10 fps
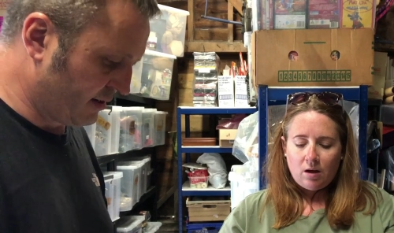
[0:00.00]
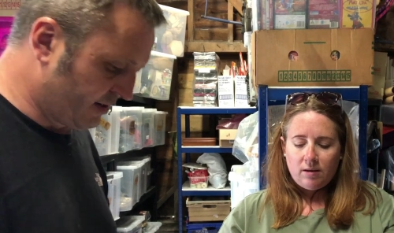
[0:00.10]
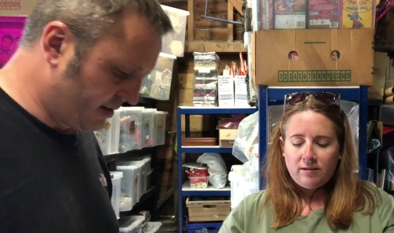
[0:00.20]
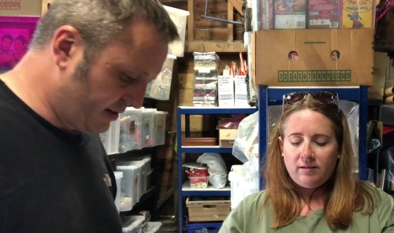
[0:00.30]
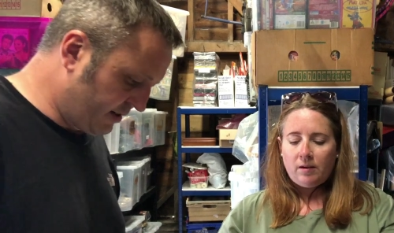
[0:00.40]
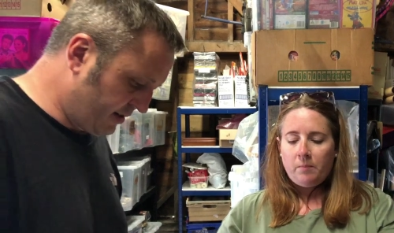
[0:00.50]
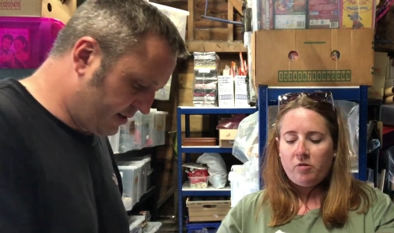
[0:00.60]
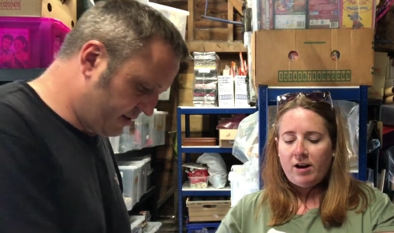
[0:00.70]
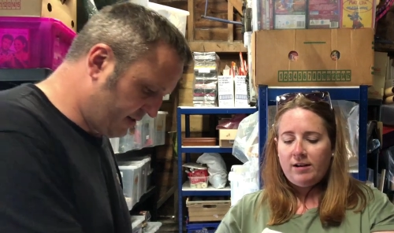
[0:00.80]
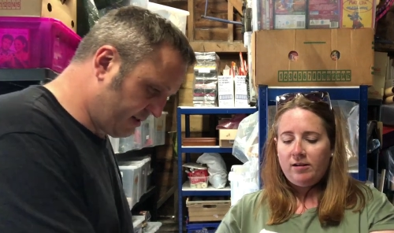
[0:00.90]
Speaker 1: This is
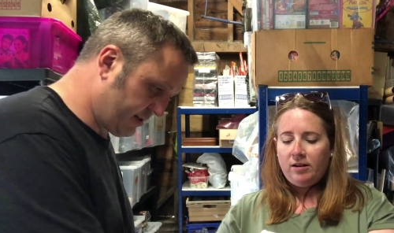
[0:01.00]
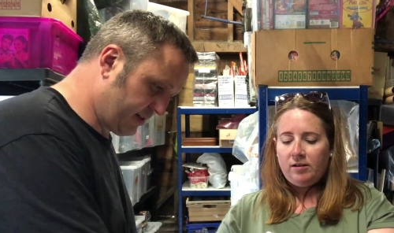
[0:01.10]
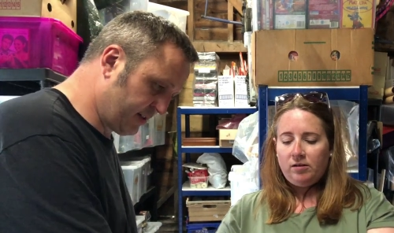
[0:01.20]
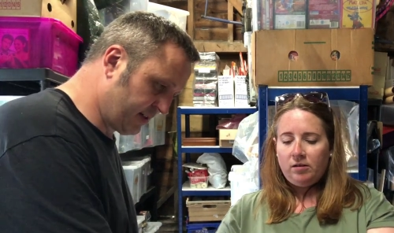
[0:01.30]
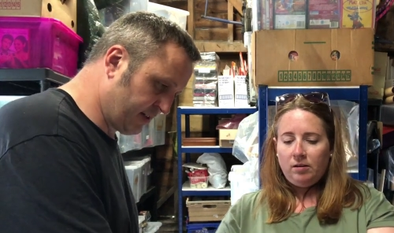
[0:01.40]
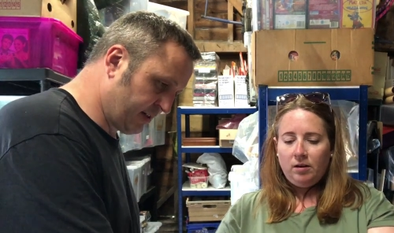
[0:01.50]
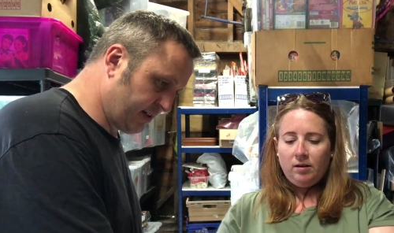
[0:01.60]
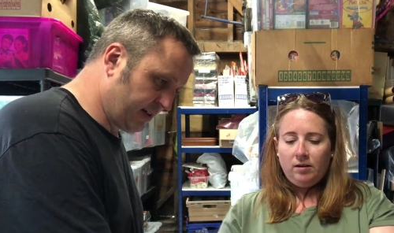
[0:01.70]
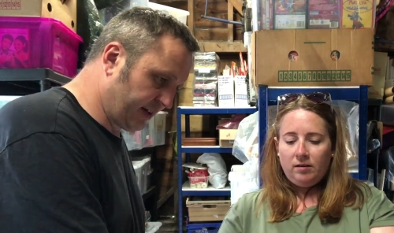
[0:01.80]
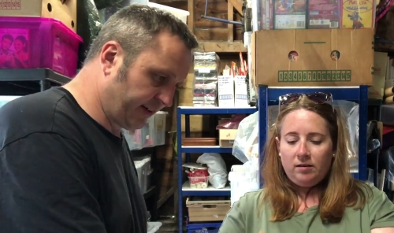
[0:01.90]
unbranded.
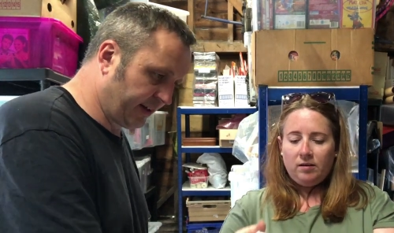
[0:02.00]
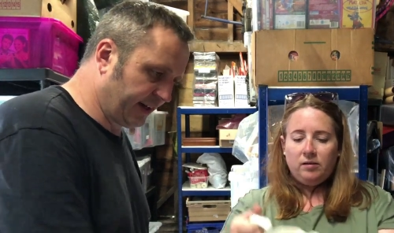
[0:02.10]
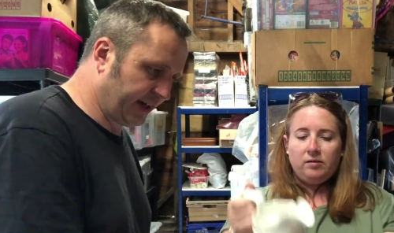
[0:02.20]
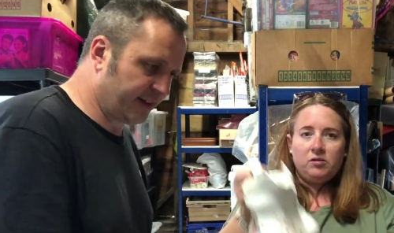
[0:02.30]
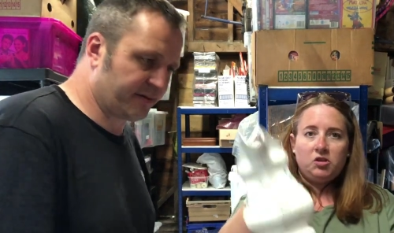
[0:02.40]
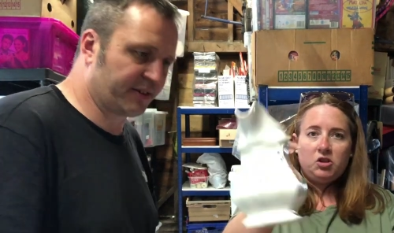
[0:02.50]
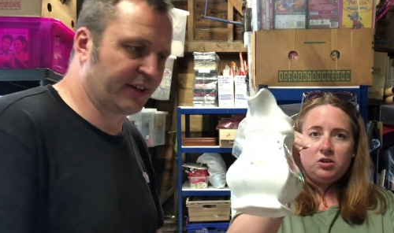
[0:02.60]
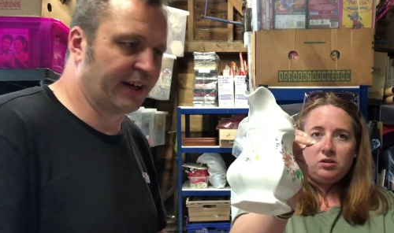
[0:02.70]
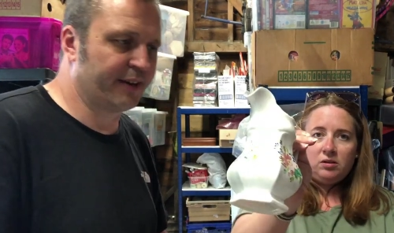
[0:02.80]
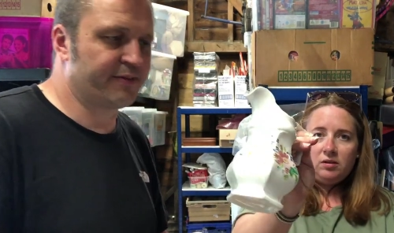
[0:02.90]
Speaker 2: I got these, which I
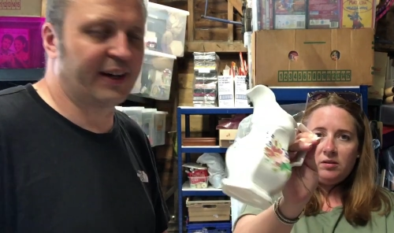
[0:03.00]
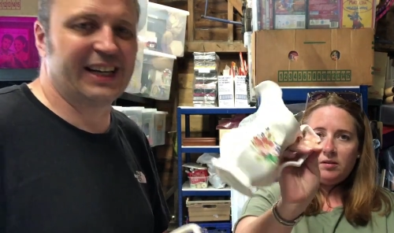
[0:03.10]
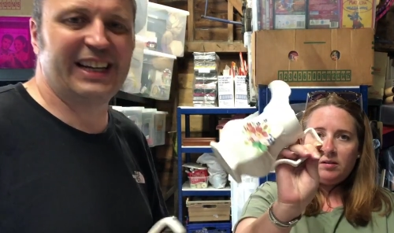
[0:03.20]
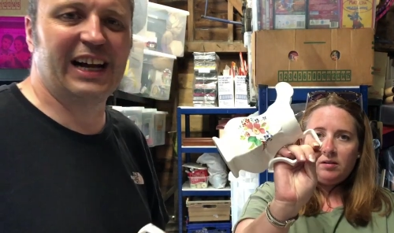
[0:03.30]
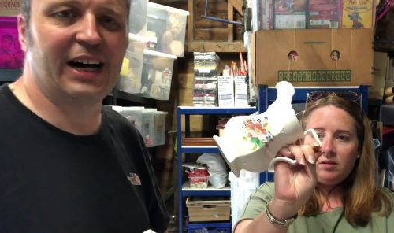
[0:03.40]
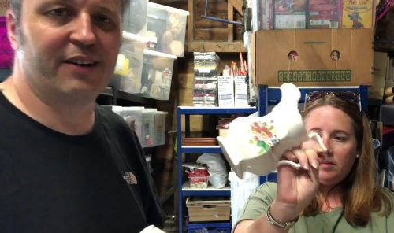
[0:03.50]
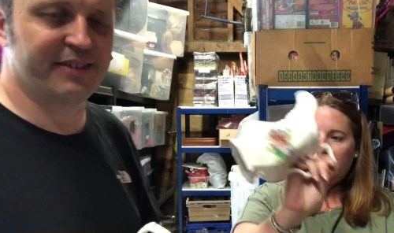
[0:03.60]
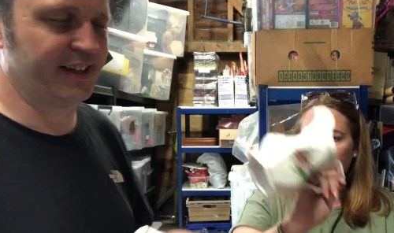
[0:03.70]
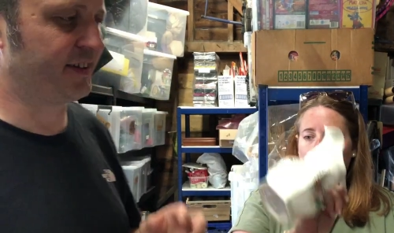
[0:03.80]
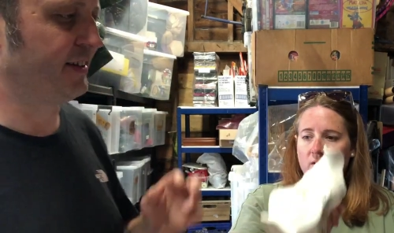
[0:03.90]
know Faye loves
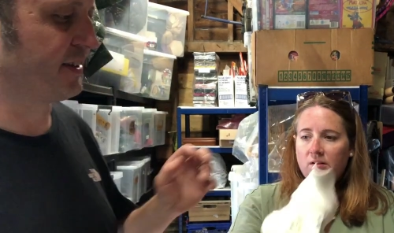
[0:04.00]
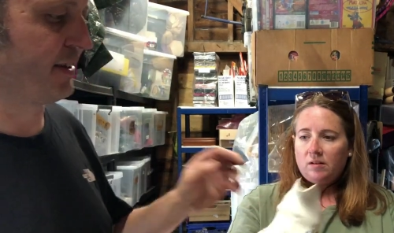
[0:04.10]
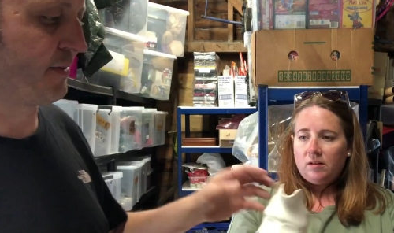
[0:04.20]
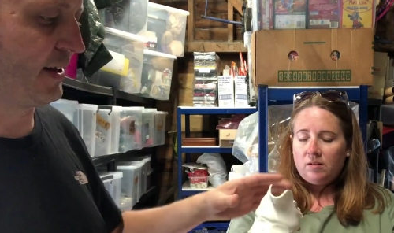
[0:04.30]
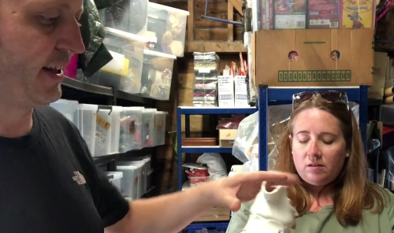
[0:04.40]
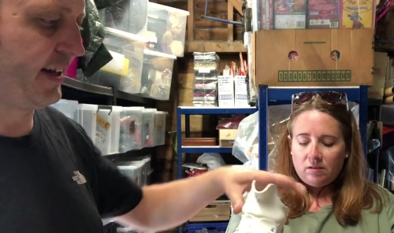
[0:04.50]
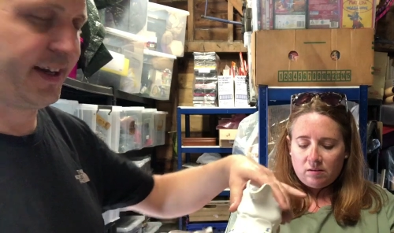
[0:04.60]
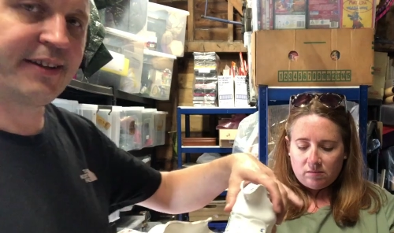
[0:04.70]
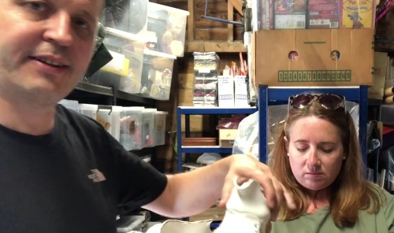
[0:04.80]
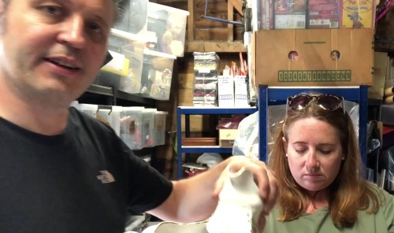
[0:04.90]
listing stuff like this,
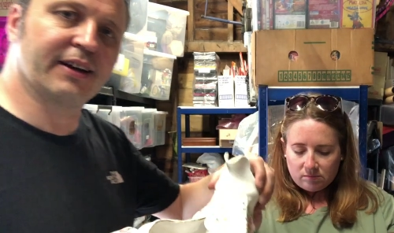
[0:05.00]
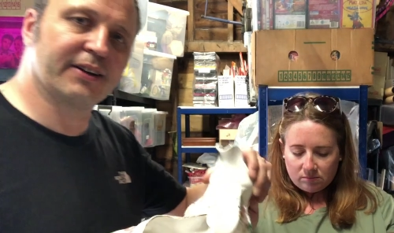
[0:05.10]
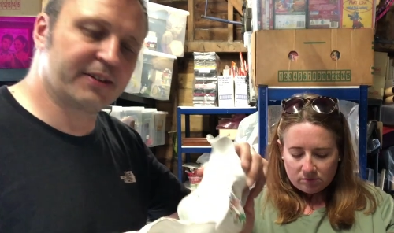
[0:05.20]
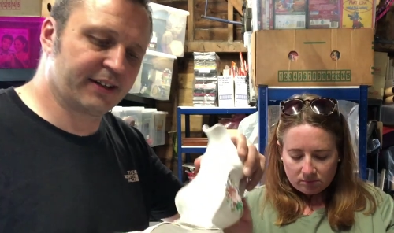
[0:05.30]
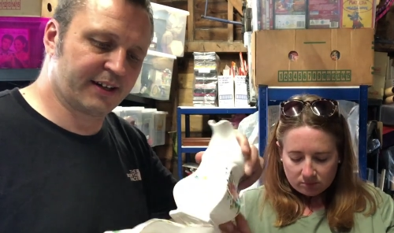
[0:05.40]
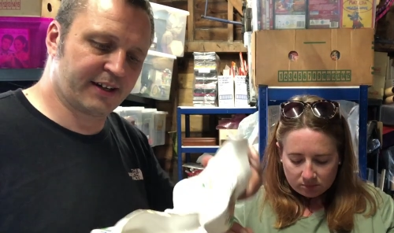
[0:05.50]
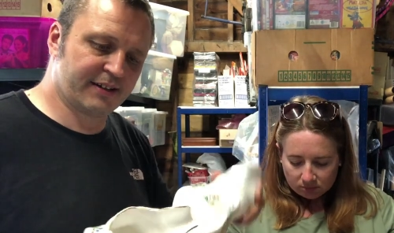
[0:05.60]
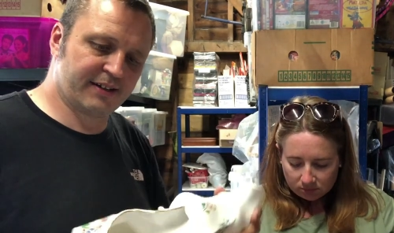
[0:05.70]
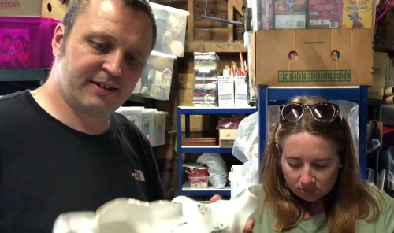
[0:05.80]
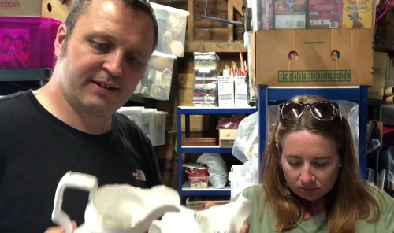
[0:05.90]
so you know.
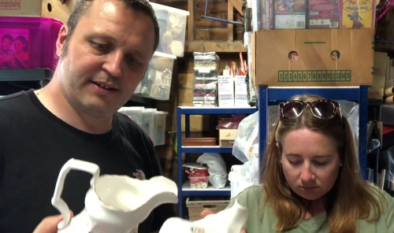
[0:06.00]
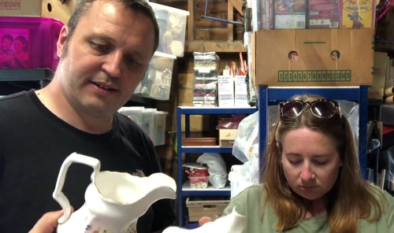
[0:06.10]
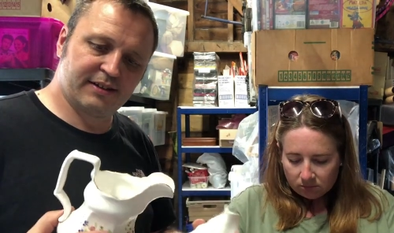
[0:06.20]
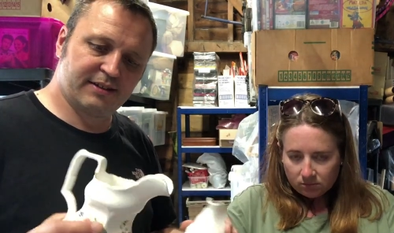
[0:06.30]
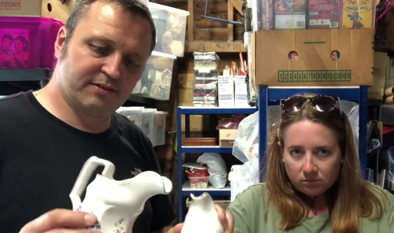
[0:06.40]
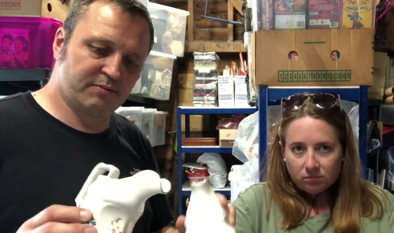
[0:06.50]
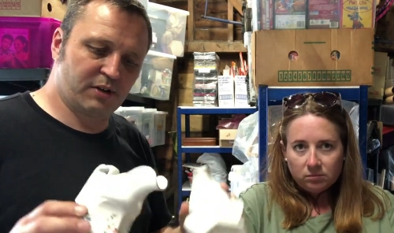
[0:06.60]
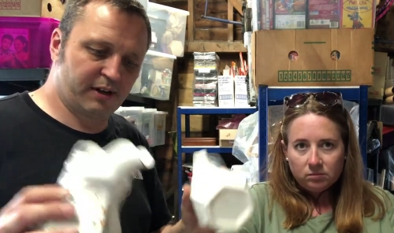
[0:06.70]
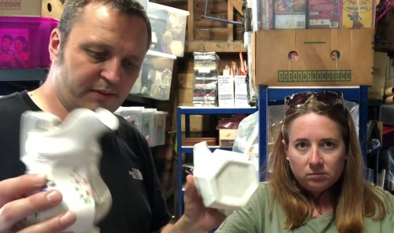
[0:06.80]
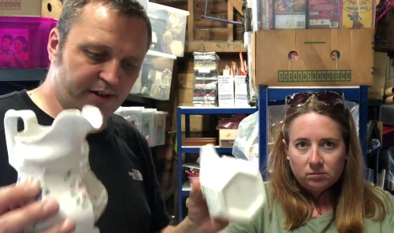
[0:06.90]

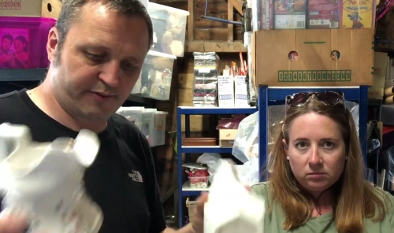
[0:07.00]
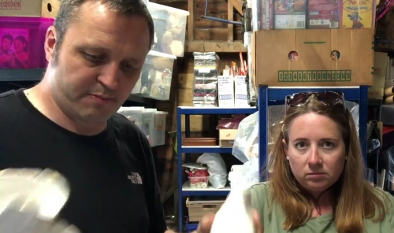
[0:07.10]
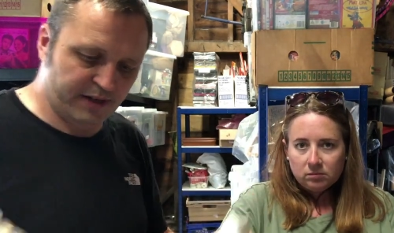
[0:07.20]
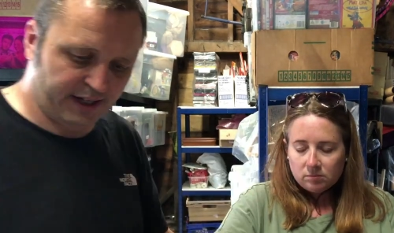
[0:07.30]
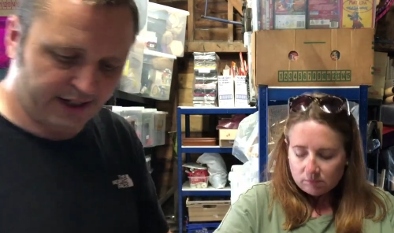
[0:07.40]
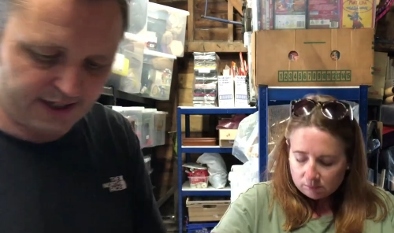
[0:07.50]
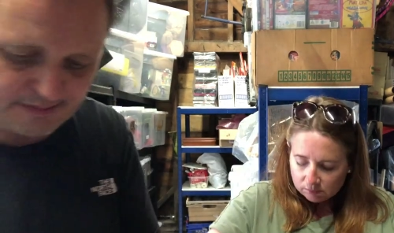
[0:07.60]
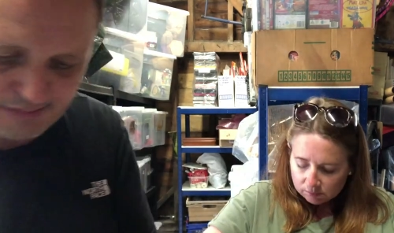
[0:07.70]
Well worth the pick up.